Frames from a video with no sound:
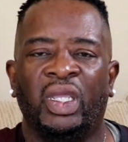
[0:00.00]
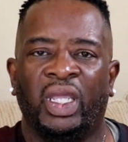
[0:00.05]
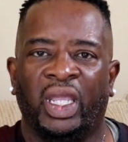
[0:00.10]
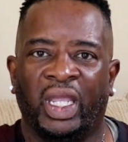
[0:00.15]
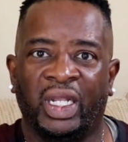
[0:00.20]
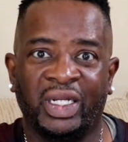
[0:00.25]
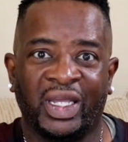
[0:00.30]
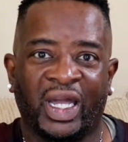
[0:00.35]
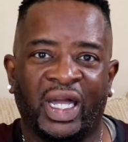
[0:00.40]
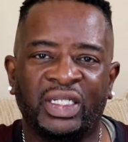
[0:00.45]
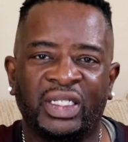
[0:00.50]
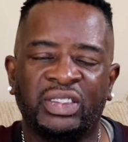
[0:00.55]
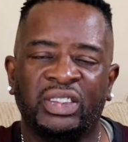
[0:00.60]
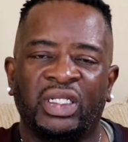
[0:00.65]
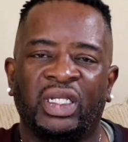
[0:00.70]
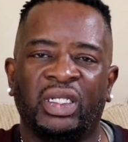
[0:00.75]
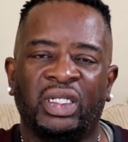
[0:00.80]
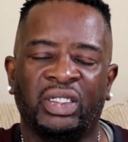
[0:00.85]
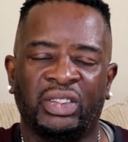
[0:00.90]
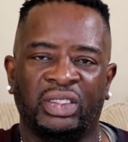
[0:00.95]
And now I
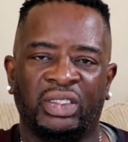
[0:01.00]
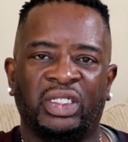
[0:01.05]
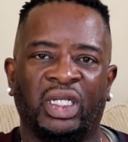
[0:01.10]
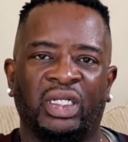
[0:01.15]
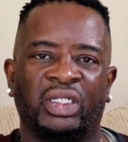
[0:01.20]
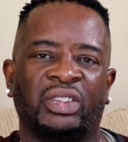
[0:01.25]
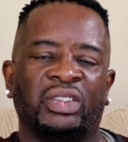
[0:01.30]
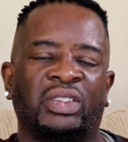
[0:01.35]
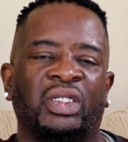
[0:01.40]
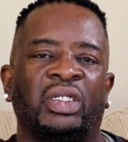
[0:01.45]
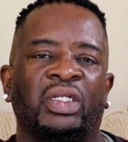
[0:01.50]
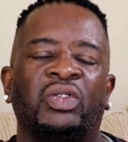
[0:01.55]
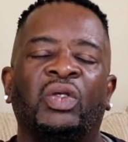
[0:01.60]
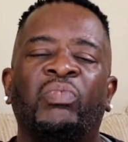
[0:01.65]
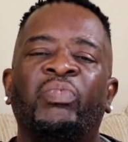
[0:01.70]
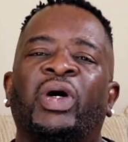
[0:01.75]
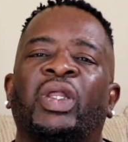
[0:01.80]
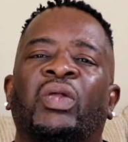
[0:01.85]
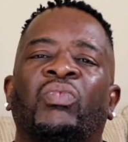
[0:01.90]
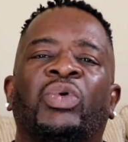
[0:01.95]
stand here today to say, no
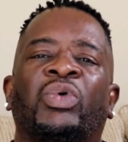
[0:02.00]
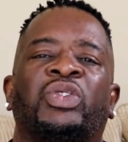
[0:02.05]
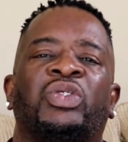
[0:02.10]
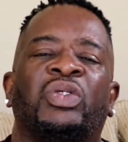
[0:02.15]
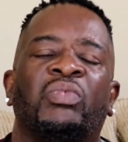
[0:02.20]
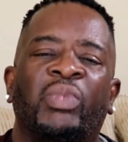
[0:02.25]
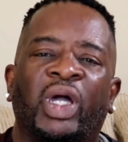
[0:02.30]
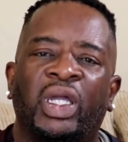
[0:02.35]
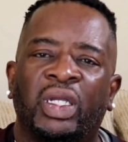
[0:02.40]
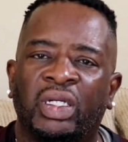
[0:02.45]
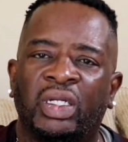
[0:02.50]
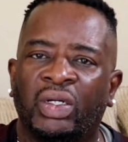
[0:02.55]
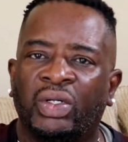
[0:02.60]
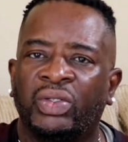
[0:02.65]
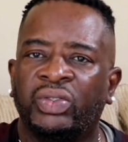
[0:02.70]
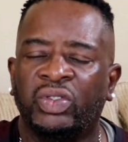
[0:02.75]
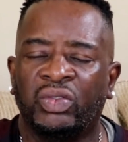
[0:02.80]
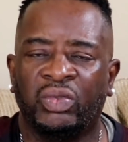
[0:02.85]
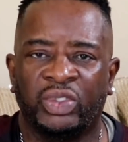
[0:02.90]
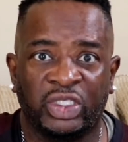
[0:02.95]
matter what you might go
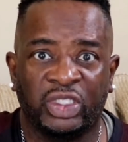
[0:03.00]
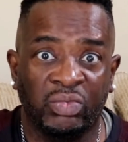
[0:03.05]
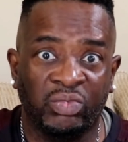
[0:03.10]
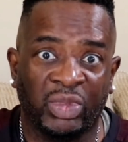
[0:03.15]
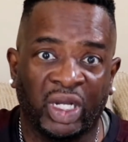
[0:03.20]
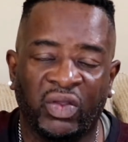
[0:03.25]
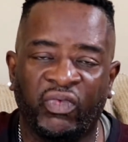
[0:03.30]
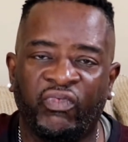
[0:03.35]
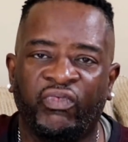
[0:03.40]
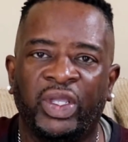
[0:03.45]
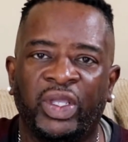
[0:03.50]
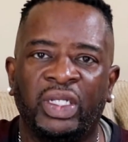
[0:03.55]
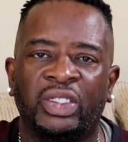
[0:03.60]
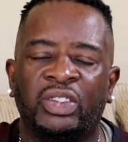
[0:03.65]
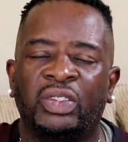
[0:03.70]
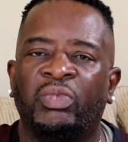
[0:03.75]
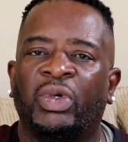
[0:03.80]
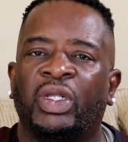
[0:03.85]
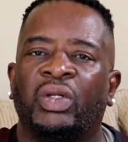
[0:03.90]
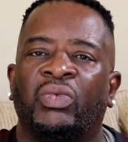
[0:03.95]
through, what you might face,
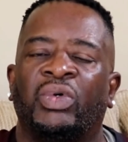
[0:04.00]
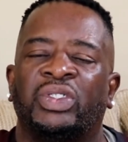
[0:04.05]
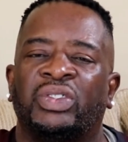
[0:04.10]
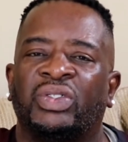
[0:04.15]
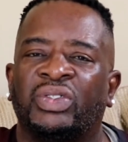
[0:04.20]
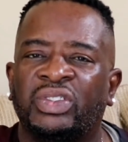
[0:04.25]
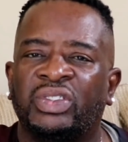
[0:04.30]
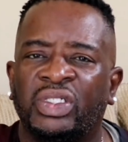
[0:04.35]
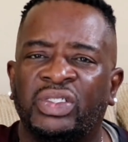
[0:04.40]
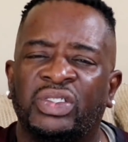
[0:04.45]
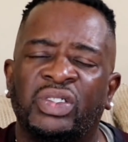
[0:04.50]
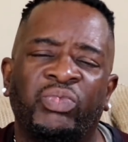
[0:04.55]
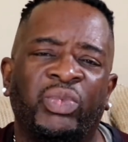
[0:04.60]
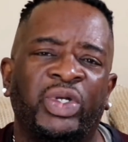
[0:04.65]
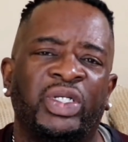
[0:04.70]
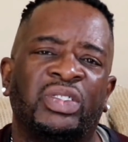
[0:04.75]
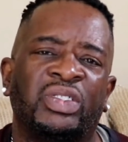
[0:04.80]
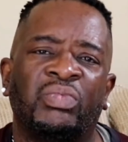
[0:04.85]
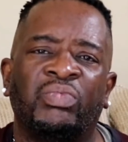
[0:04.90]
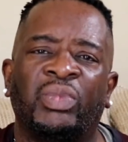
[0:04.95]
no matter what your
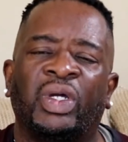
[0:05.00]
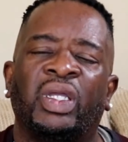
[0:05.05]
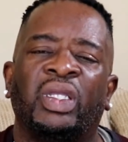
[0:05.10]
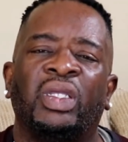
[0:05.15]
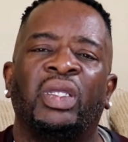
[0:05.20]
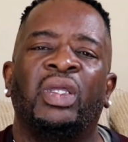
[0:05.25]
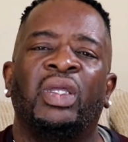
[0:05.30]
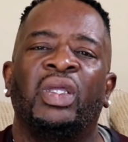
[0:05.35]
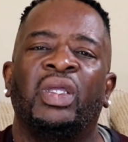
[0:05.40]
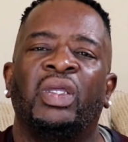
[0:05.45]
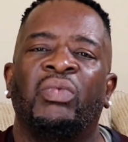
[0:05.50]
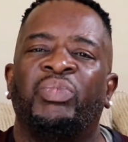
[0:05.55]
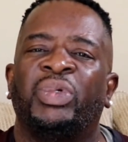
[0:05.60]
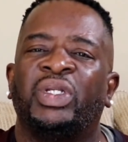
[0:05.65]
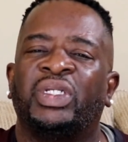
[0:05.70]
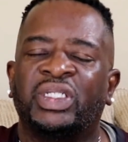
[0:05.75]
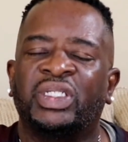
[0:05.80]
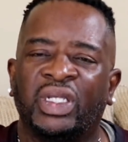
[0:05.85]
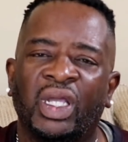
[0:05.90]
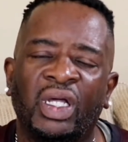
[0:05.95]
situation might be
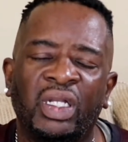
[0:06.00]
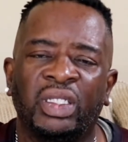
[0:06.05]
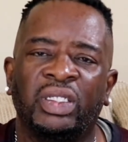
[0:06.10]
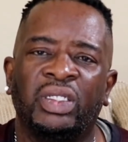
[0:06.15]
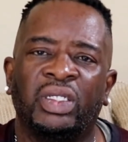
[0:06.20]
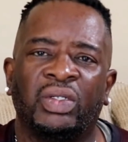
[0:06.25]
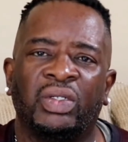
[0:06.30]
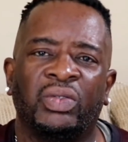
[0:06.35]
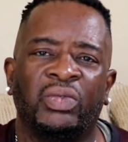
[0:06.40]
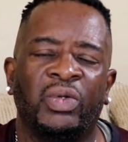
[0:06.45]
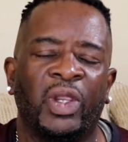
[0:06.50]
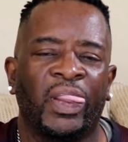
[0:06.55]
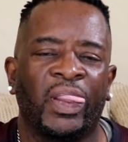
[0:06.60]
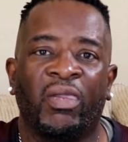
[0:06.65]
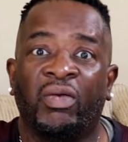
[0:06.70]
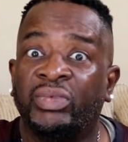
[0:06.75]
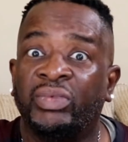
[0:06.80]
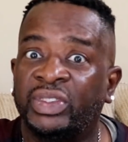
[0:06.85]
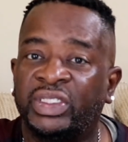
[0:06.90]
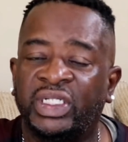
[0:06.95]
telling you,
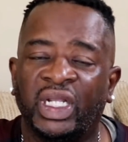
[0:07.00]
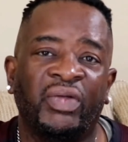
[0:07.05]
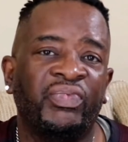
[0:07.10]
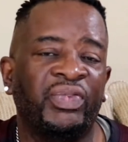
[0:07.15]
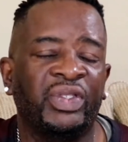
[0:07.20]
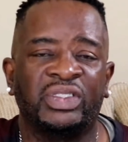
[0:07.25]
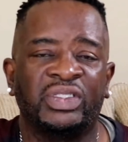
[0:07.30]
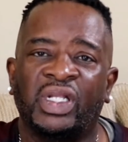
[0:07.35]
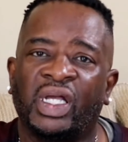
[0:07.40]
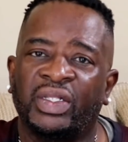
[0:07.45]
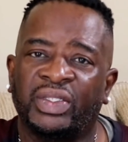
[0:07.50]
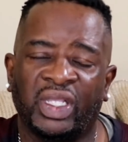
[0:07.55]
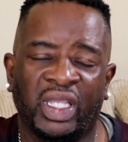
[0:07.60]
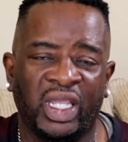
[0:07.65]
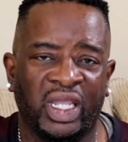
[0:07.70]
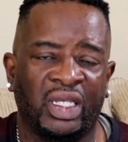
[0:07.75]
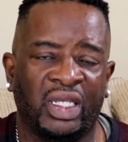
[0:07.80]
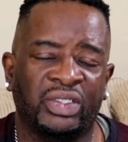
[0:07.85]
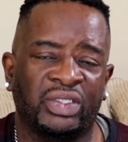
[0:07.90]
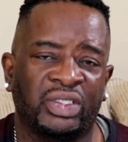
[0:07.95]
death is not the
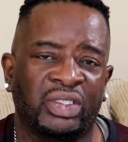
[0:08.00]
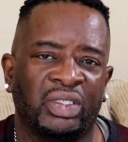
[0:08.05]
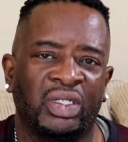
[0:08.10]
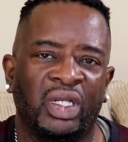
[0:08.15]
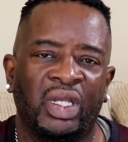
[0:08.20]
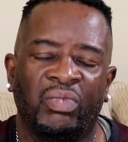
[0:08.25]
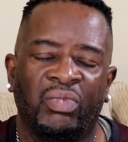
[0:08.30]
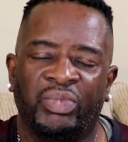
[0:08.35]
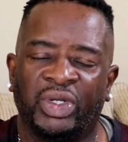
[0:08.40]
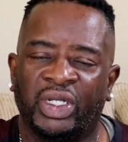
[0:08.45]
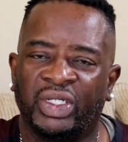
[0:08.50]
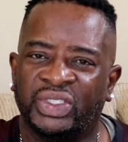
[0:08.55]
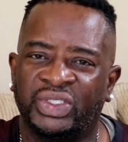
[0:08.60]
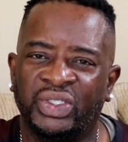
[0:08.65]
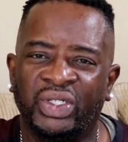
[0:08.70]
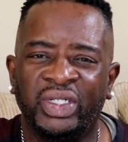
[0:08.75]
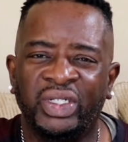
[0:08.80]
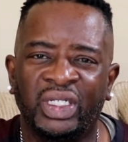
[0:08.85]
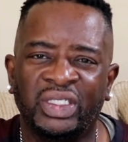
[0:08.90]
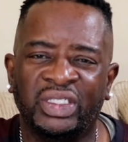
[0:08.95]
answer. Because
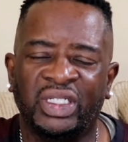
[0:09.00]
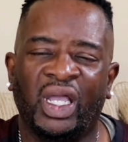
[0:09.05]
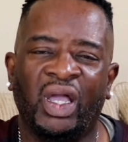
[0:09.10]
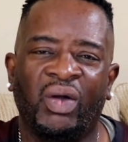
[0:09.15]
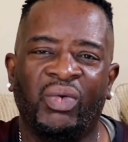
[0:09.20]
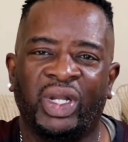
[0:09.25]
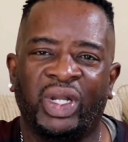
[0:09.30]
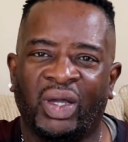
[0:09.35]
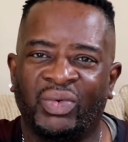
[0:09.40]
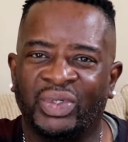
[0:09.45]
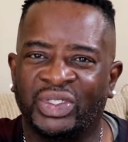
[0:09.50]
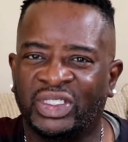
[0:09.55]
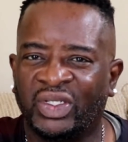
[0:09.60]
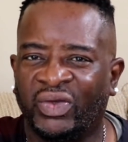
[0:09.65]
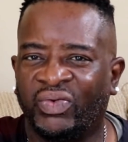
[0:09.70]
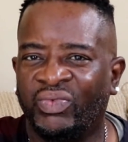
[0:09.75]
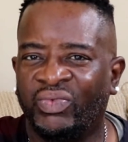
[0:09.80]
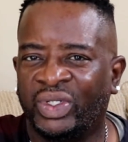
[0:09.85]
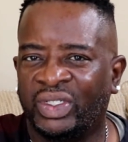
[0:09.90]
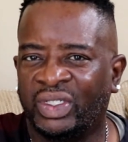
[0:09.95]
during that time when I was
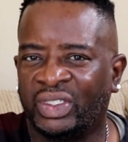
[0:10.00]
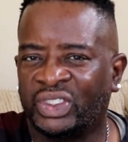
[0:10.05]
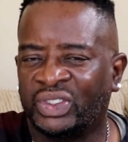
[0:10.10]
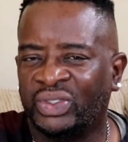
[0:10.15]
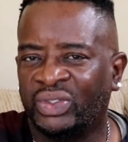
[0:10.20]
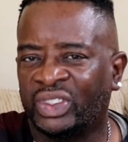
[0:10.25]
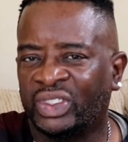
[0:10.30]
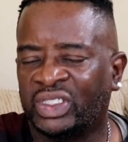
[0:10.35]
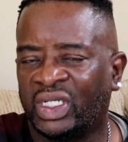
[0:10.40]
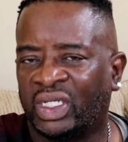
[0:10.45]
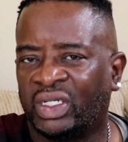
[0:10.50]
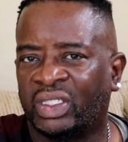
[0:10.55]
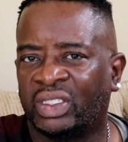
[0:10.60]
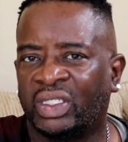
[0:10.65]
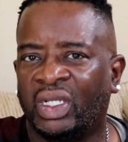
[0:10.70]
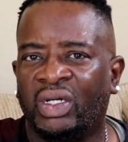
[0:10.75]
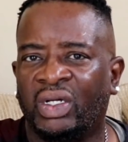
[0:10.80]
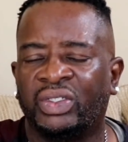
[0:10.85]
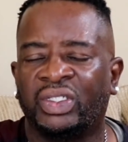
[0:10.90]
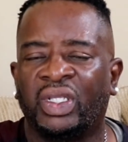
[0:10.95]
suffering with the suicidal
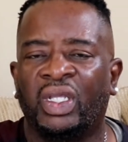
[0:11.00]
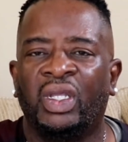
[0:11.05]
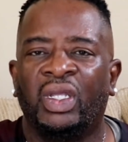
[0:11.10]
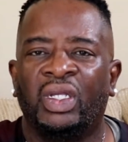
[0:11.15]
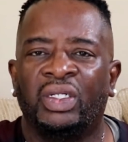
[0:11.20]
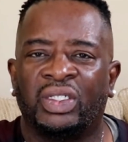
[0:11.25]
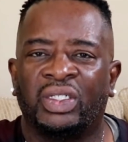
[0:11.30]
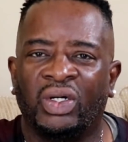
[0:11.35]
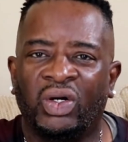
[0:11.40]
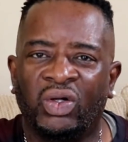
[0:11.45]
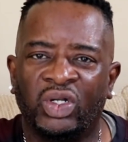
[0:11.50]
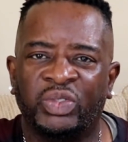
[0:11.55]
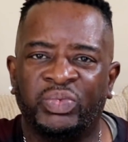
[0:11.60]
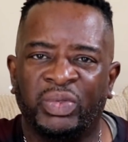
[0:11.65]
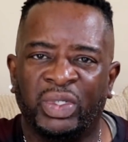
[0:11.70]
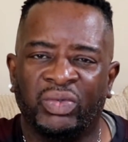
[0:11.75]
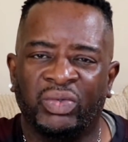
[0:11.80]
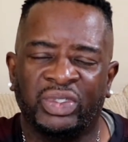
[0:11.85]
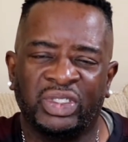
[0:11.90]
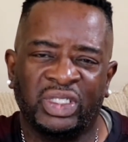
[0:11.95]
thoughts, the Holy
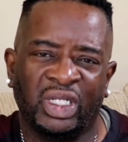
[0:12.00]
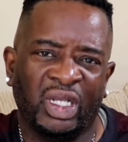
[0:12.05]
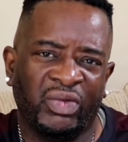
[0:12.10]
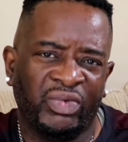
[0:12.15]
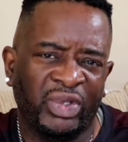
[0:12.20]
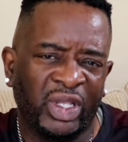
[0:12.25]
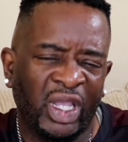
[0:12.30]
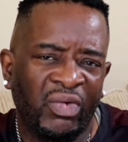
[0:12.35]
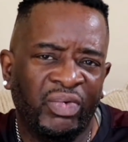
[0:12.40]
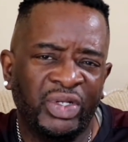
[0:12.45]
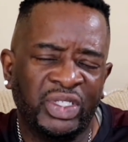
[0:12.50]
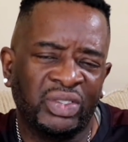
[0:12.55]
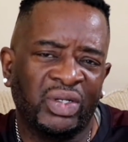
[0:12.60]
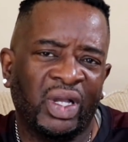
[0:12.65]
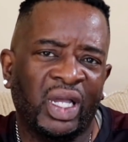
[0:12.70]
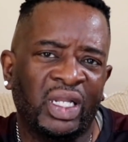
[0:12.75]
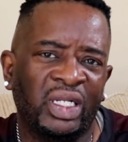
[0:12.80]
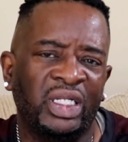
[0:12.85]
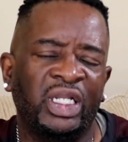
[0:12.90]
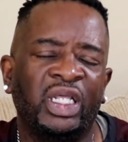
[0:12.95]
Spirit would say, "Have you ever
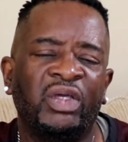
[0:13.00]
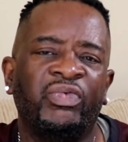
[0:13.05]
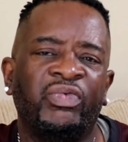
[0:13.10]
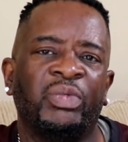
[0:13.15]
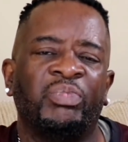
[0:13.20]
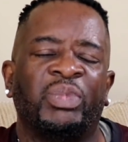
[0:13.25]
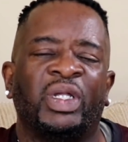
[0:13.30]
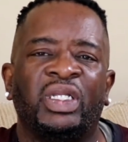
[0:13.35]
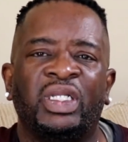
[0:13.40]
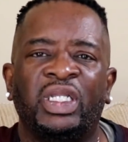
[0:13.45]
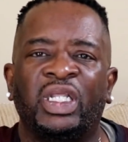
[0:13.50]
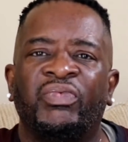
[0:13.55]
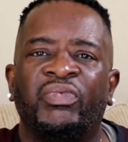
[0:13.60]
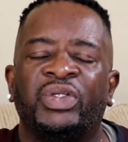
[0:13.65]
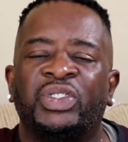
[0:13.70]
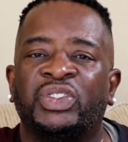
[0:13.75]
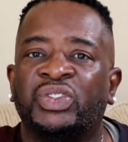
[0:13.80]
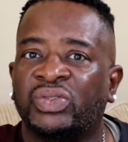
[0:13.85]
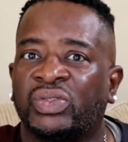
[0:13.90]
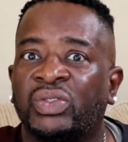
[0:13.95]
tried living, but living
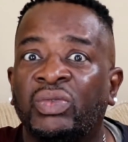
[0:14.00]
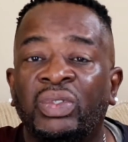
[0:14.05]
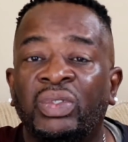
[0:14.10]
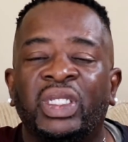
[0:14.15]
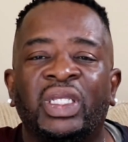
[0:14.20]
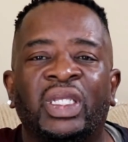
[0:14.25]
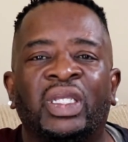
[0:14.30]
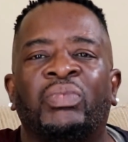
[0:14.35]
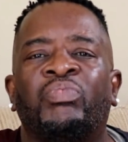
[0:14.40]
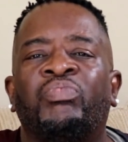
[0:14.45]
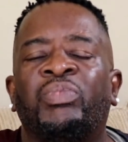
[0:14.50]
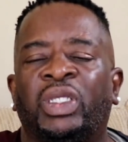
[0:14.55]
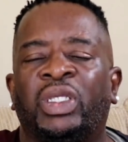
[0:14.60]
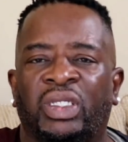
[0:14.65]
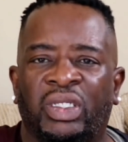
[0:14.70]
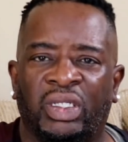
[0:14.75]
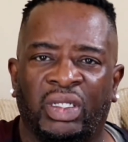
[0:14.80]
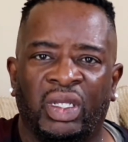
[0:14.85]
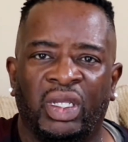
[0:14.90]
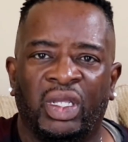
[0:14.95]
truly in me?"